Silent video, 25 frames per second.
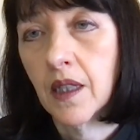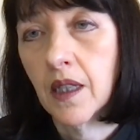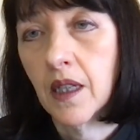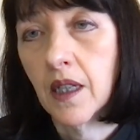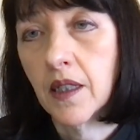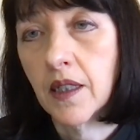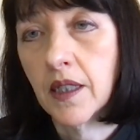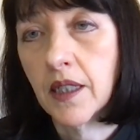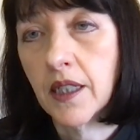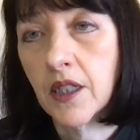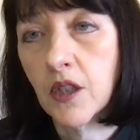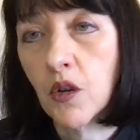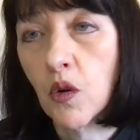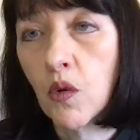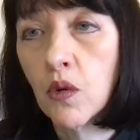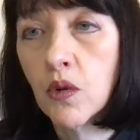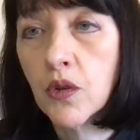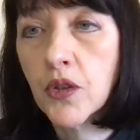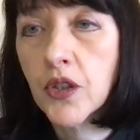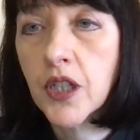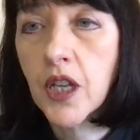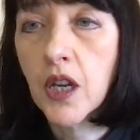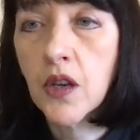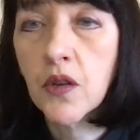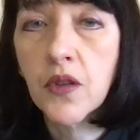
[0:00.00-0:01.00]
And it is
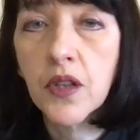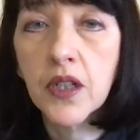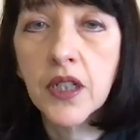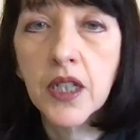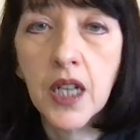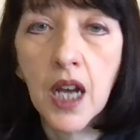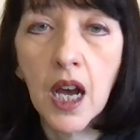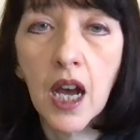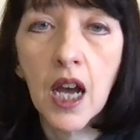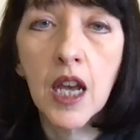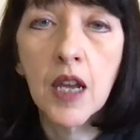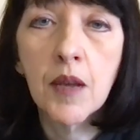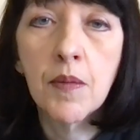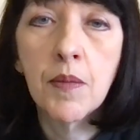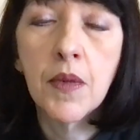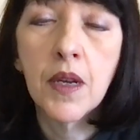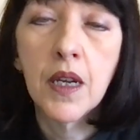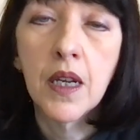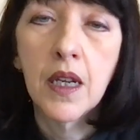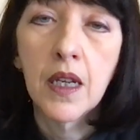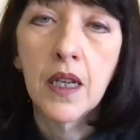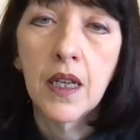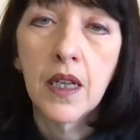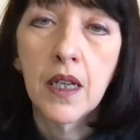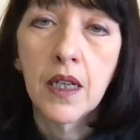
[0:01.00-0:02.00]
also the time
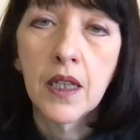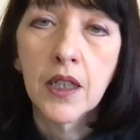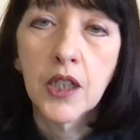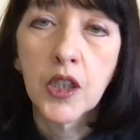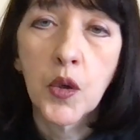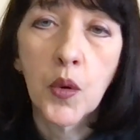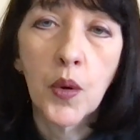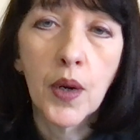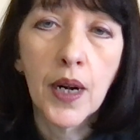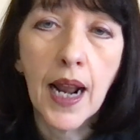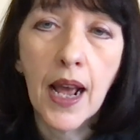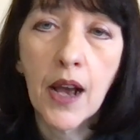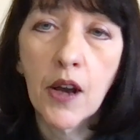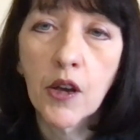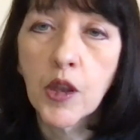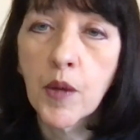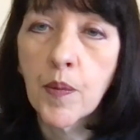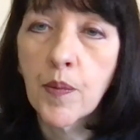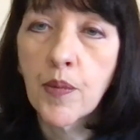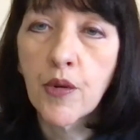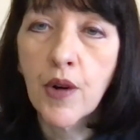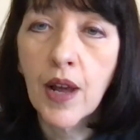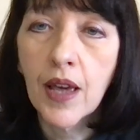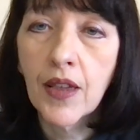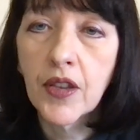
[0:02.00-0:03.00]
to allow the
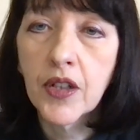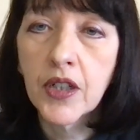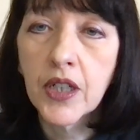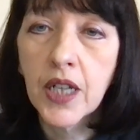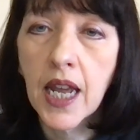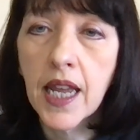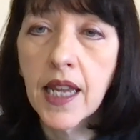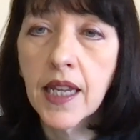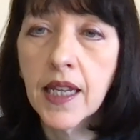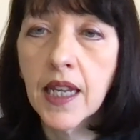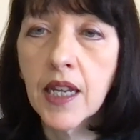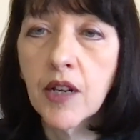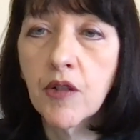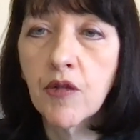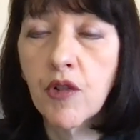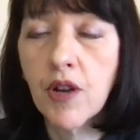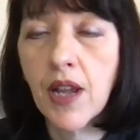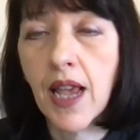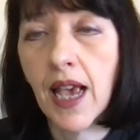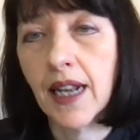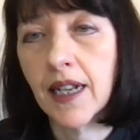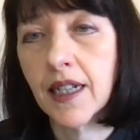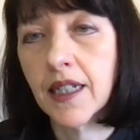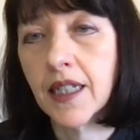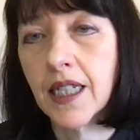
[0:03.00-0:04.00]
breathtaking
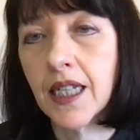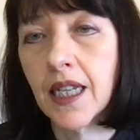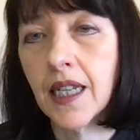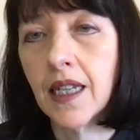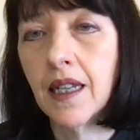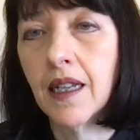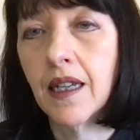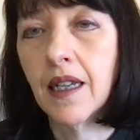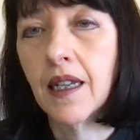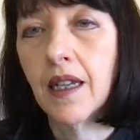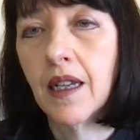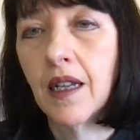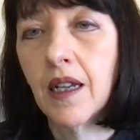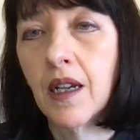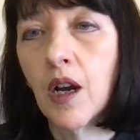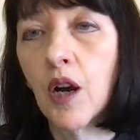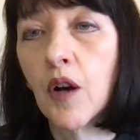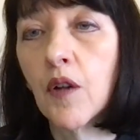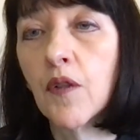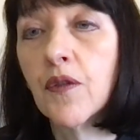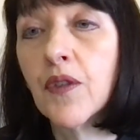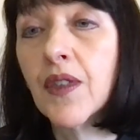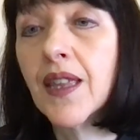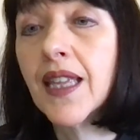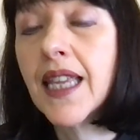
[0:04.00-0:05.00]
reality
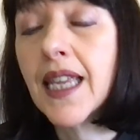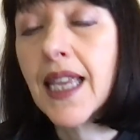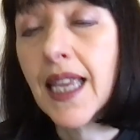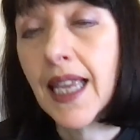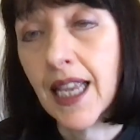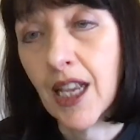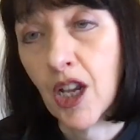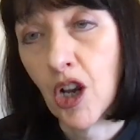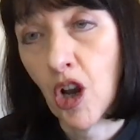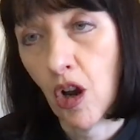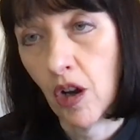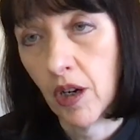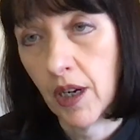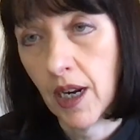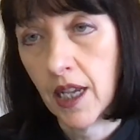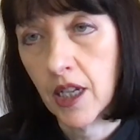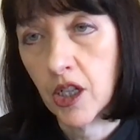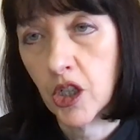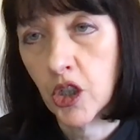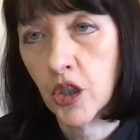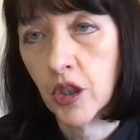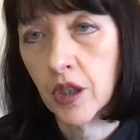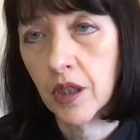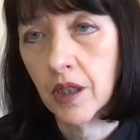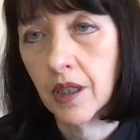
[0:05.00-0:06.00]
of the
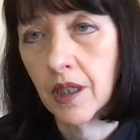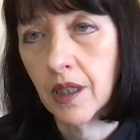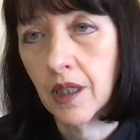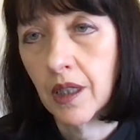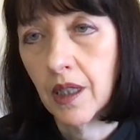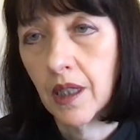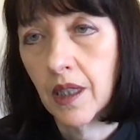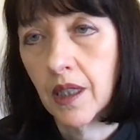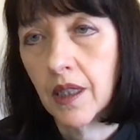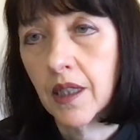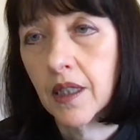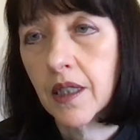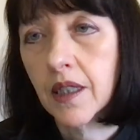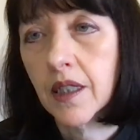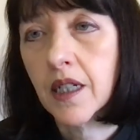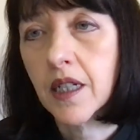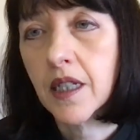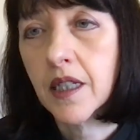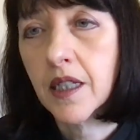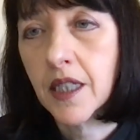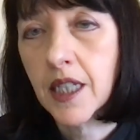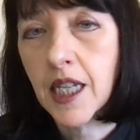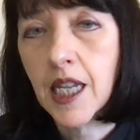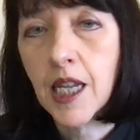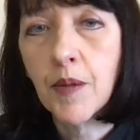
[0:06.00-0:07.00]
Incarnation to
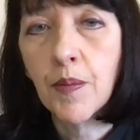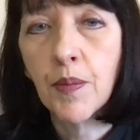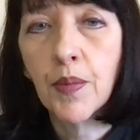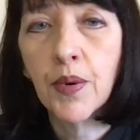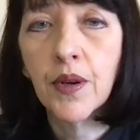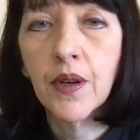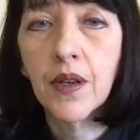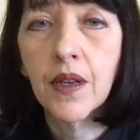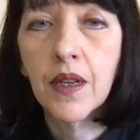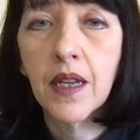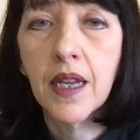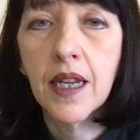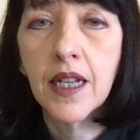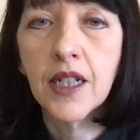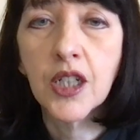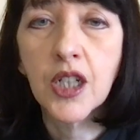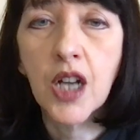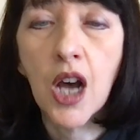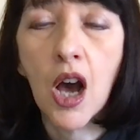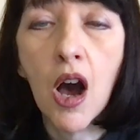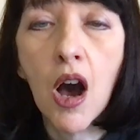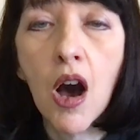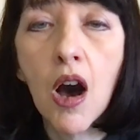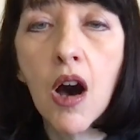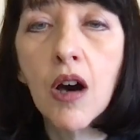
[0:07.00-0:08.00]
seep into
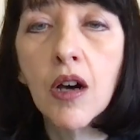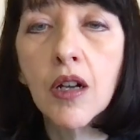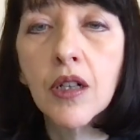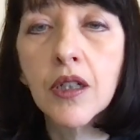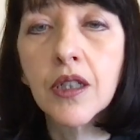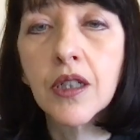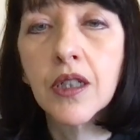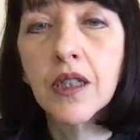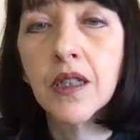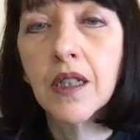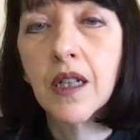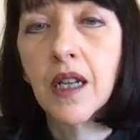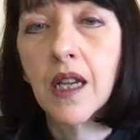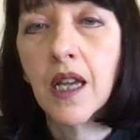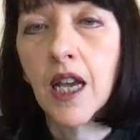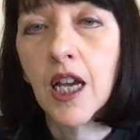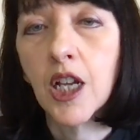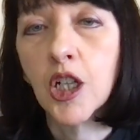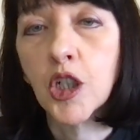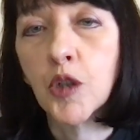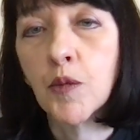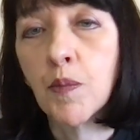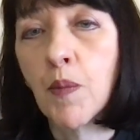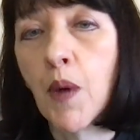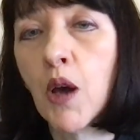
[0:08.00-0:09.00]
heart
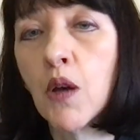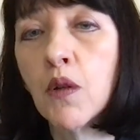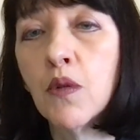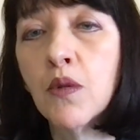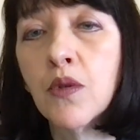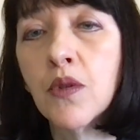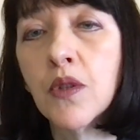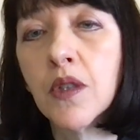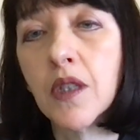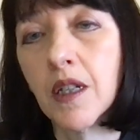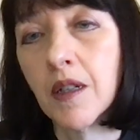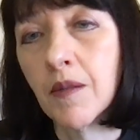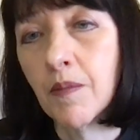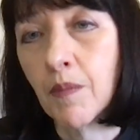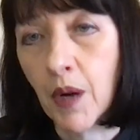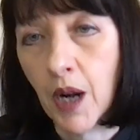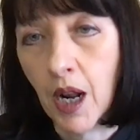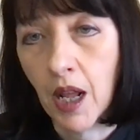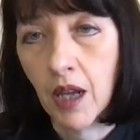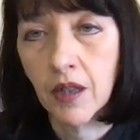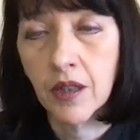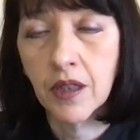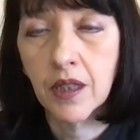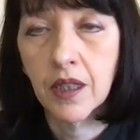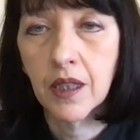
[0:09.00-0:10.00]
and bones and
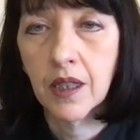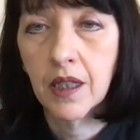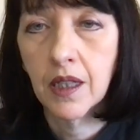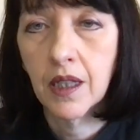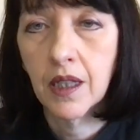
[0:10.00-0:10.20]
blood,